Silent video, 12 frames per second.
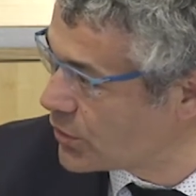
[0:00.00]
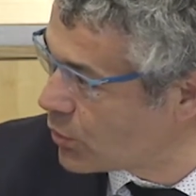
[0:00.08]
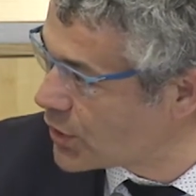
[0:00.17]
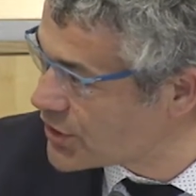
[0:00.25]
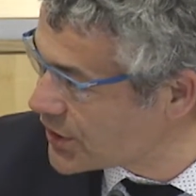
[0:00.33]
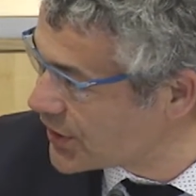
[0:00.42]

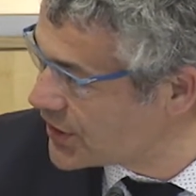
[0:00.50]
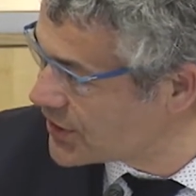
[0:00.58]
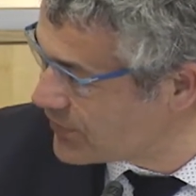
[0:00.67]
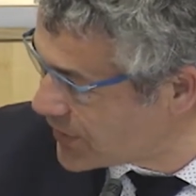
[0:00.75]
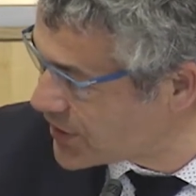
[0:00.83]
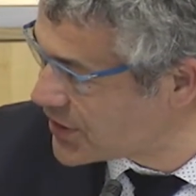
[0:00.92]
wasn't
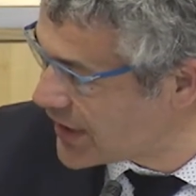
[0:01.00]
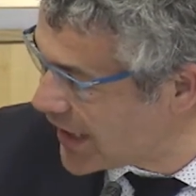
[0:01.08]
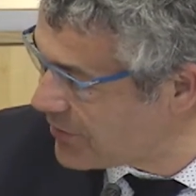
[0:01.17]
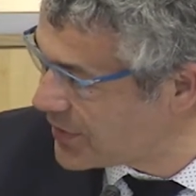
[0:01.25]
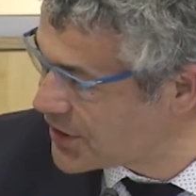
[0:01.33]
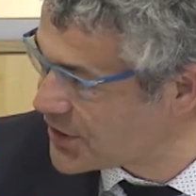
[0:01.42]
his first
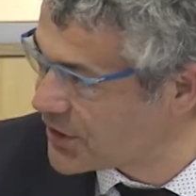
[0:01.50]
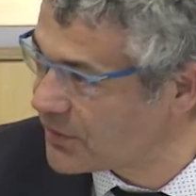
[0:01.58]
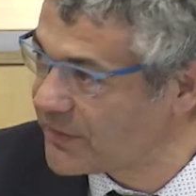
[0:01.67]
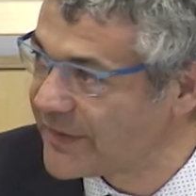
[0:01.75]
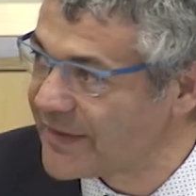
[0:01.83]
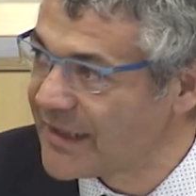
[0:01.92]
language.
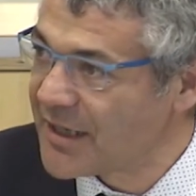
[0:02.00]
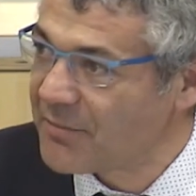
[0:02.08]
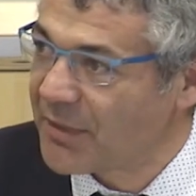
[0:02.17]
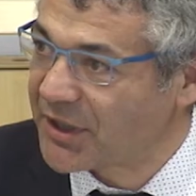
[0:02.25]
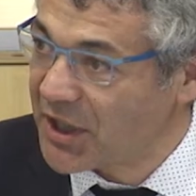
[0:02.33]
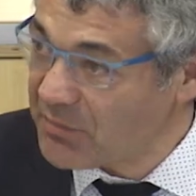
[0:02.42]
No,
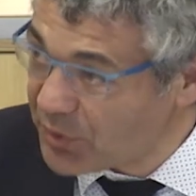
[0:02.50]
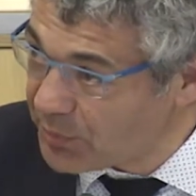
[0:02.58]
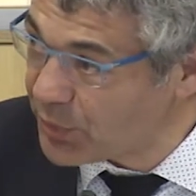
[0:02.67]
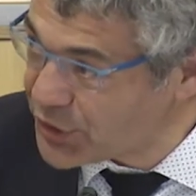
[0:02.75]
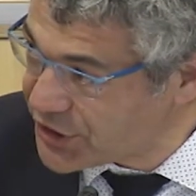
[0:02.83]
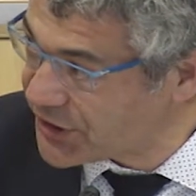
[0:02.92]
but in
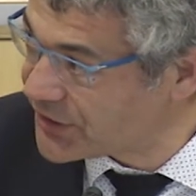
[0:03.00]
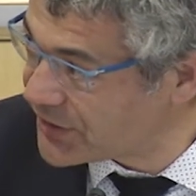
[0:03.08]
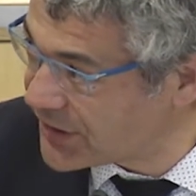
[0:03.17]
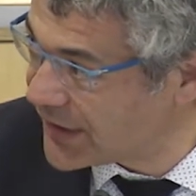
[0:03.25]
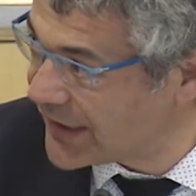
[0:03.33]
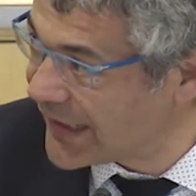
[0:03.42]

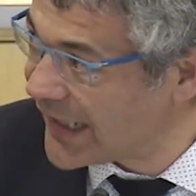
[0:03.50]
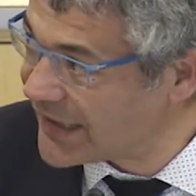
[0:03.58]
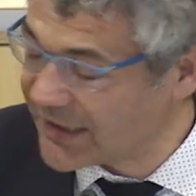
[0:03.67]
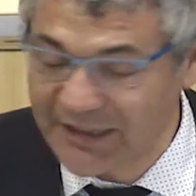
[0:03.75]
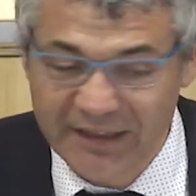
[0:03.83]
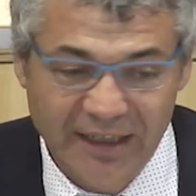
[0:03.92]
proportion,
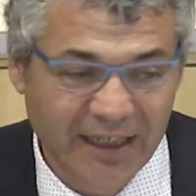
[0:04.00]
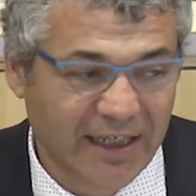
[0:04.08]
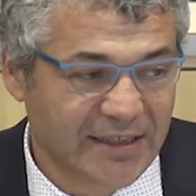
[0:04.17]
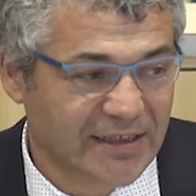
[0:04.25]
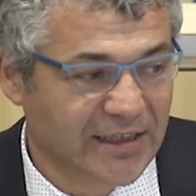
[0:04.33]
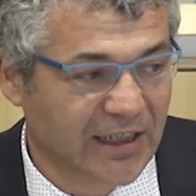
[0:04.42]
Catalan
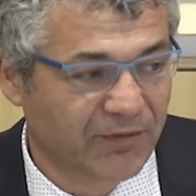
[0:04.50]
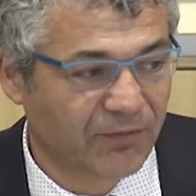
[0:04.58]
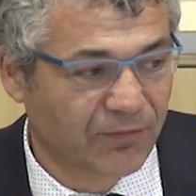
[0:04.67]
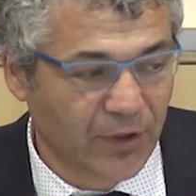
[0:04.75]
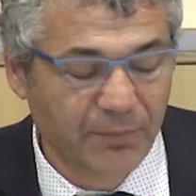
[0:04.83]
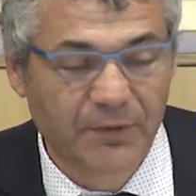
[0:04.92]
has a
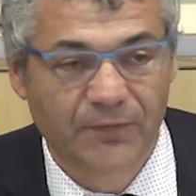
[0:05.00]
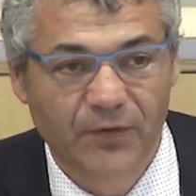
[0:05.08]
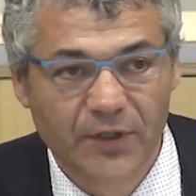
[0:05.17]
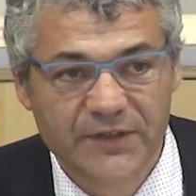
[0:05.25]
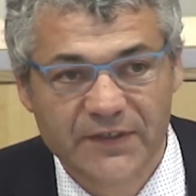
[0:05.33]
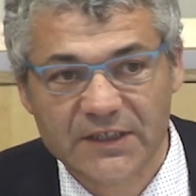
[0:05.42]

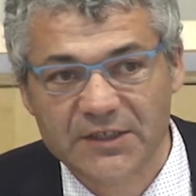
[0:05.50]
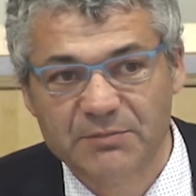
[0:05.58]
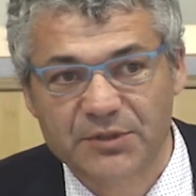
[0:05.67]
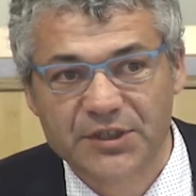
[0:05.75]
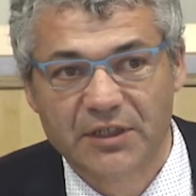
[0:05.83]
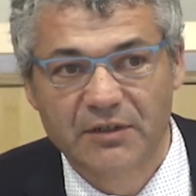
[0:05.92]

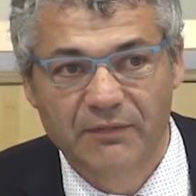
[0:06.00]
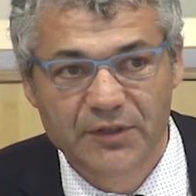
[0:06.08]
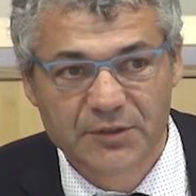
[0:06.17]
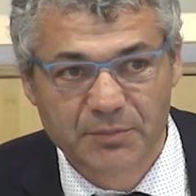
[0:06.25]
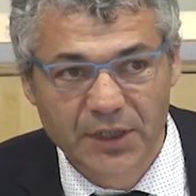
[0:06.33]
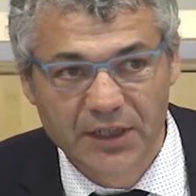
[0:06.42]
46% of
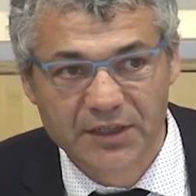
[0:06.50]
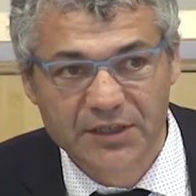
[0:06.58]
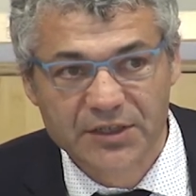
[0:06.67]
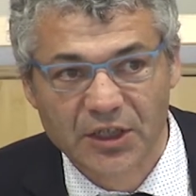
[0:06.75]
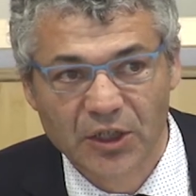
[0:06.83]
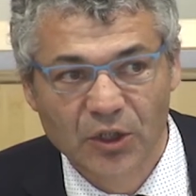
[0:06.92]

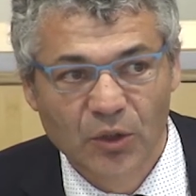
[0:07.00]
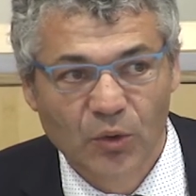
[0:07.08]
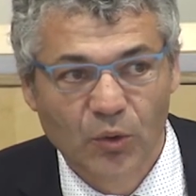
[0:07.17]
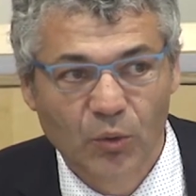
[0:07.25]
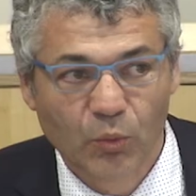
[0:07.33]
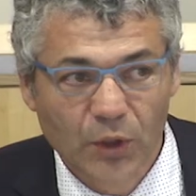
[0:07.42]
speakers
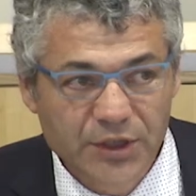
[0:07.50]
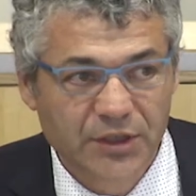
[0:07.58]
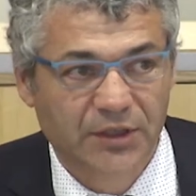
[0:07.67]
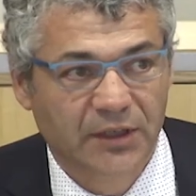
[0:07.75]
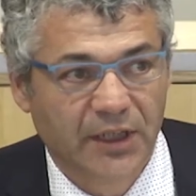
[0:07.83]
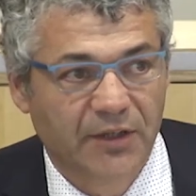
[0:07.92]
who
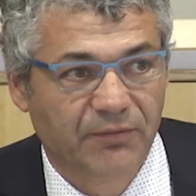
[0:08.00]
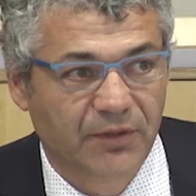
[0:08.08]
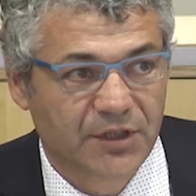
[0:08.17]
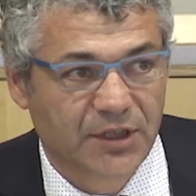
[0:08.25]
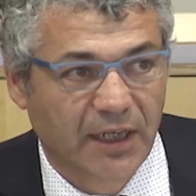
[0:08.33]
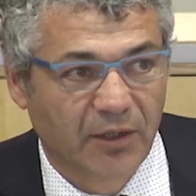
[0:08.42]
wasn't their
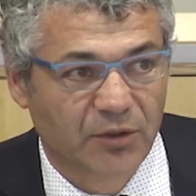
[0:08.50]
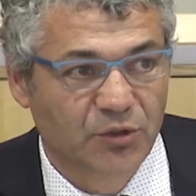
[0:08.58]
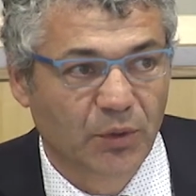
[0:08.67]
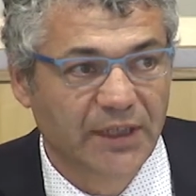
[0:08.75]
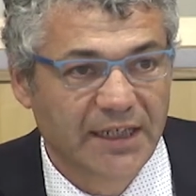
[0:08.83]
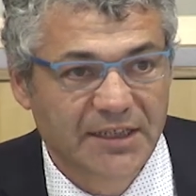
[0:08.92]
first
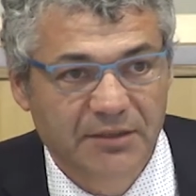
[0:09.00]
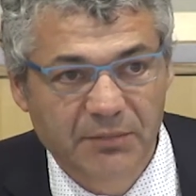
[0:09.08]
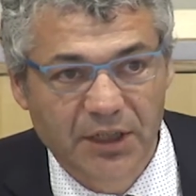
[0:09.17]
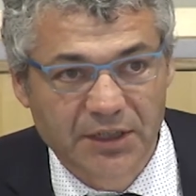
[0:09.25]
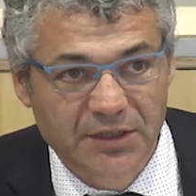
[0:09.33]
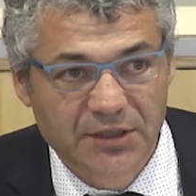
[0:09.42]
language. What does it
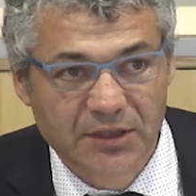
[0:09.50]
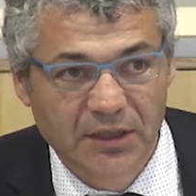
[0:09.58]
mean?